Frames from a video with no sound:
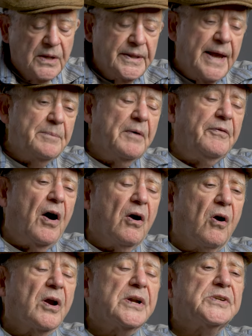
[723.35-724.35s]
name of
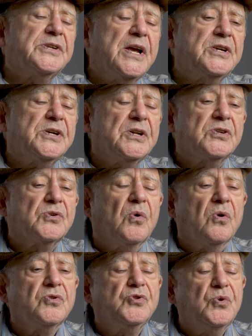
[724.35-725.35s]
our organization is
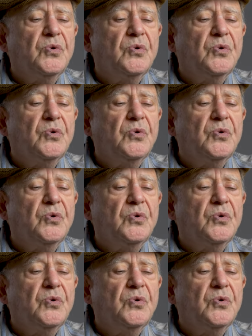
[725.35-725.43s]
called